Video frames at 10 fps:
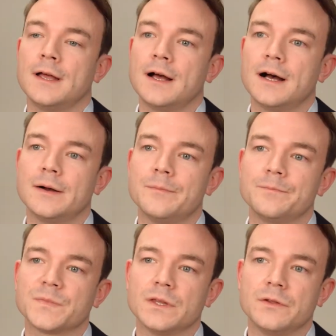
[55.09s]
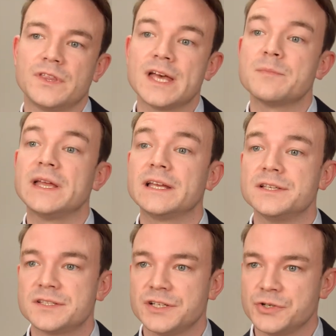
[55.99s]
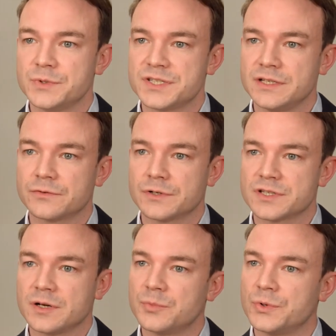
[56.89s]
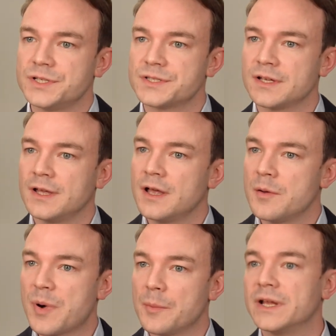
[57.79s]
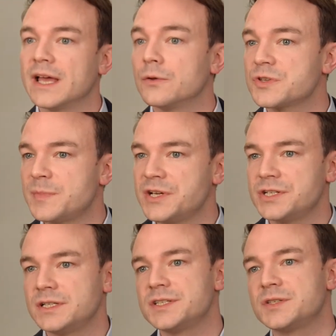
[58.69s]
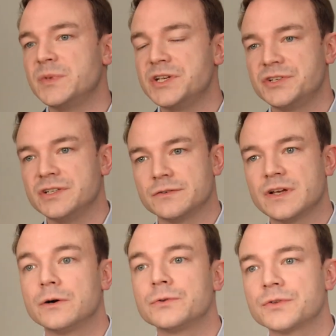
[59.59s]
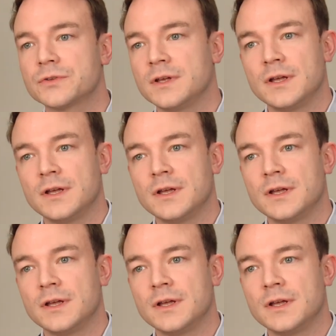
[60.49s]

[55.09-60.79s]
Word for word: Um, their main constituency, for example, is public health specialists, ministries of health.